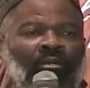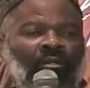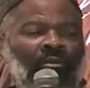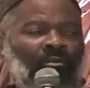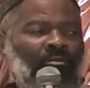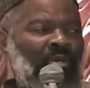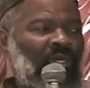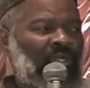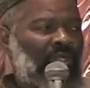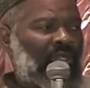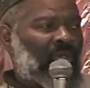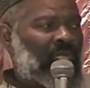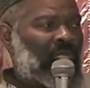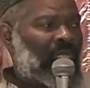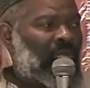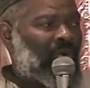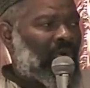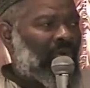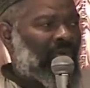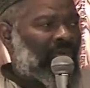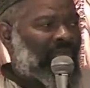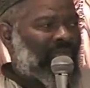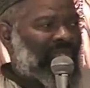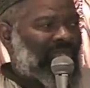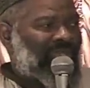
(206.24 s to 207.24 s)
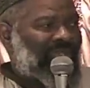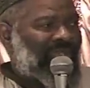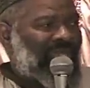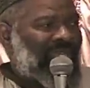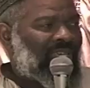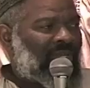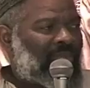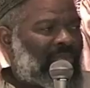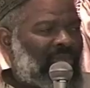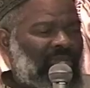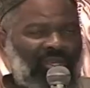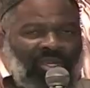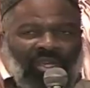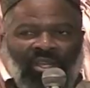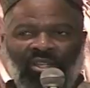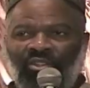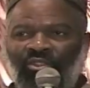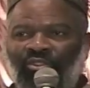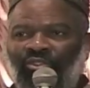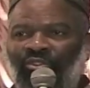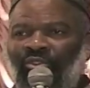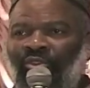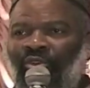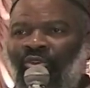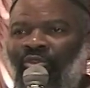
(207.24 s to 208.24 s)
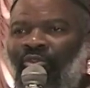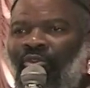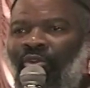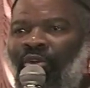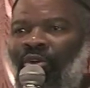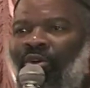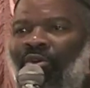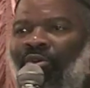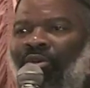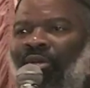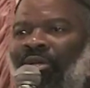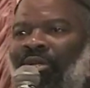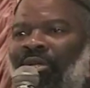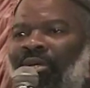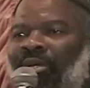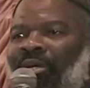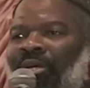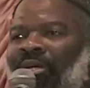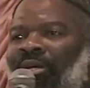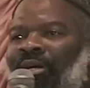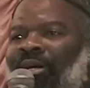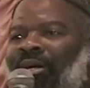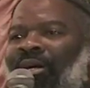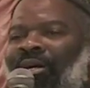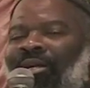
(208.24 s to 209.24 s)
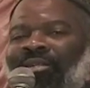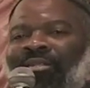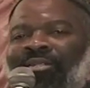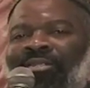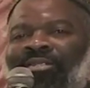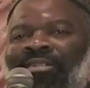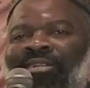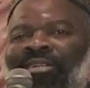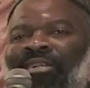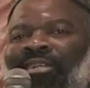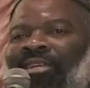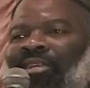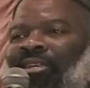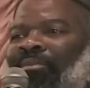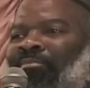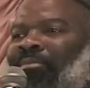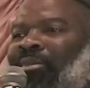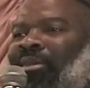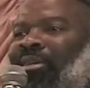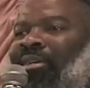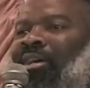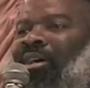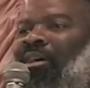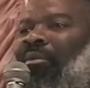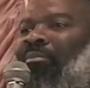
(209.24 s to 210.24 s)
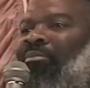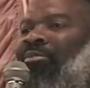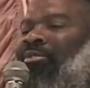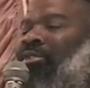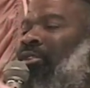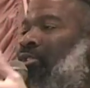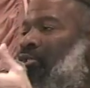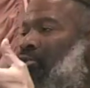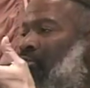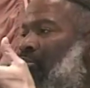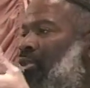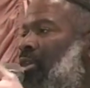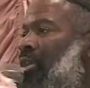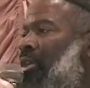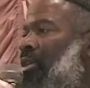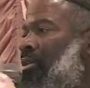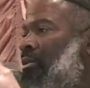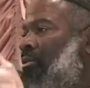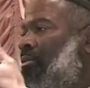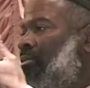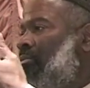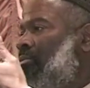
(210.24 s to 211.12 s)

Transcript: But the more the seed begins to grow until it becomes a tree.